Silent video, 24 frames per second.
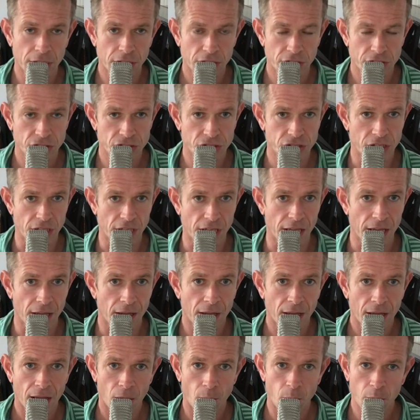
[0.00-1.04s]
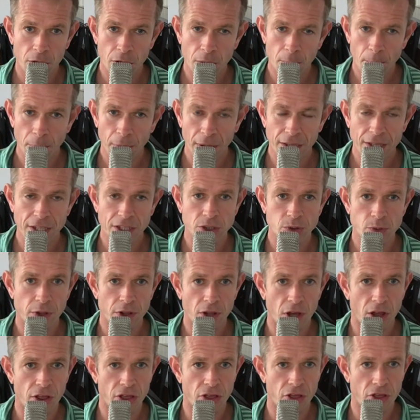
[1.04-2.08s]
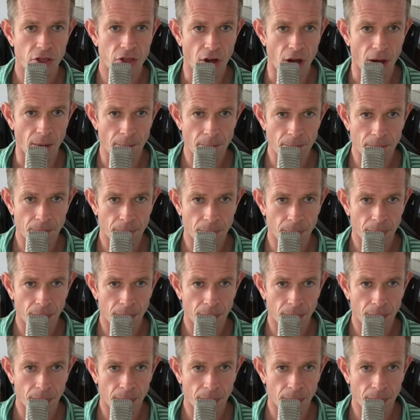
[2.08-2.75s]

C. And we're going to play this with our thumb.